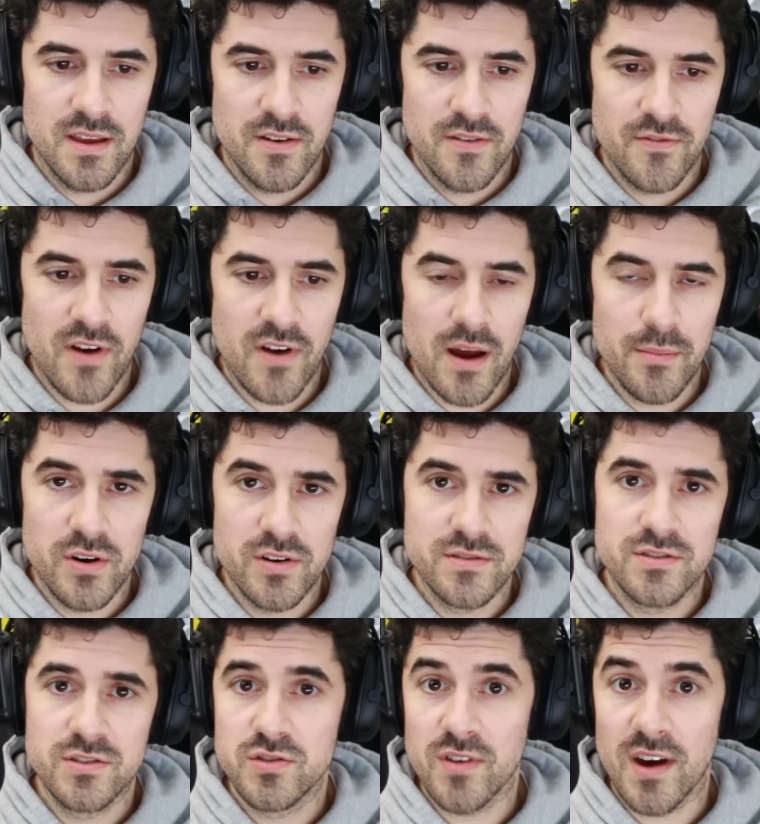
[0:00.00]
from a
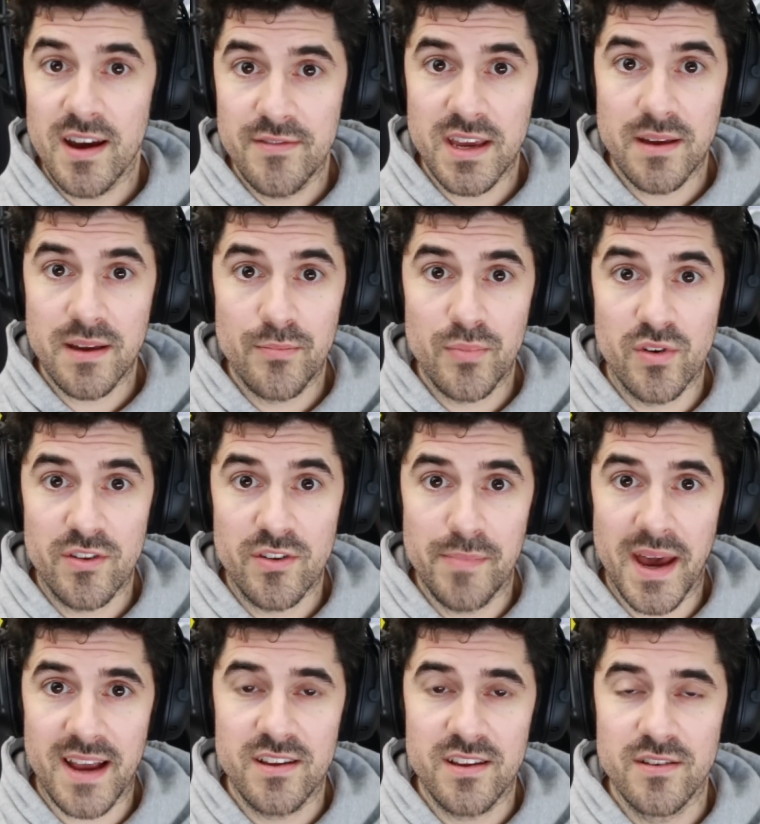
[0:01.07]
driving
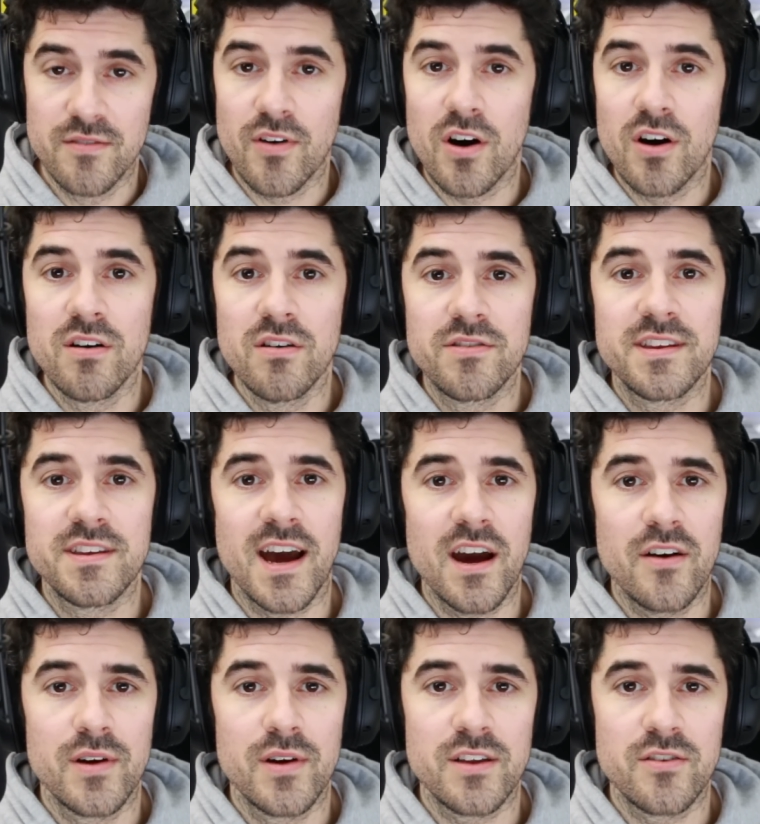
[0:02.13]
perspective, all of the
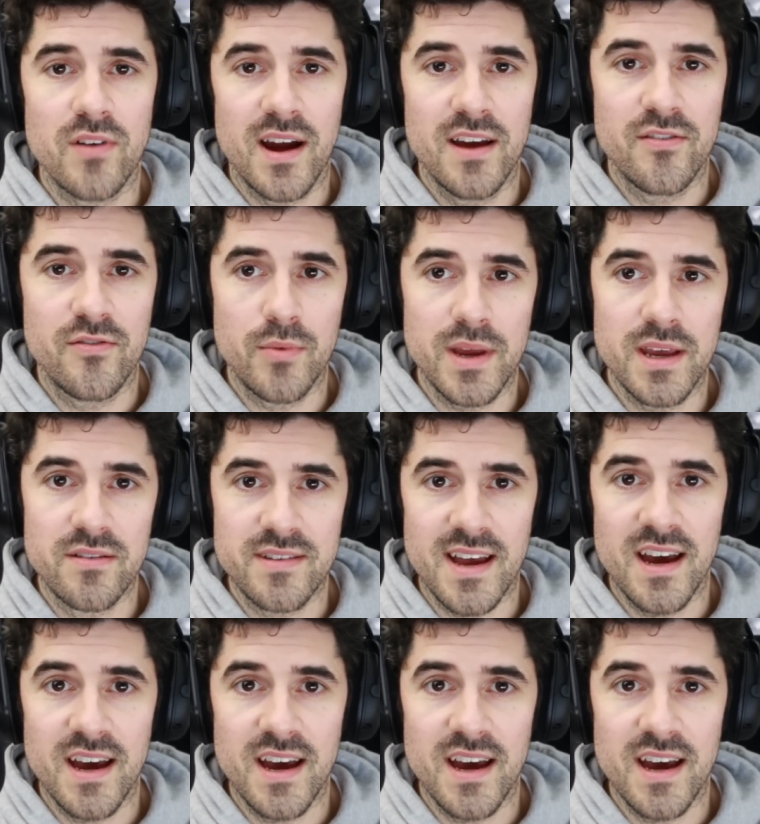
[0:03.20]
direct drive wheels,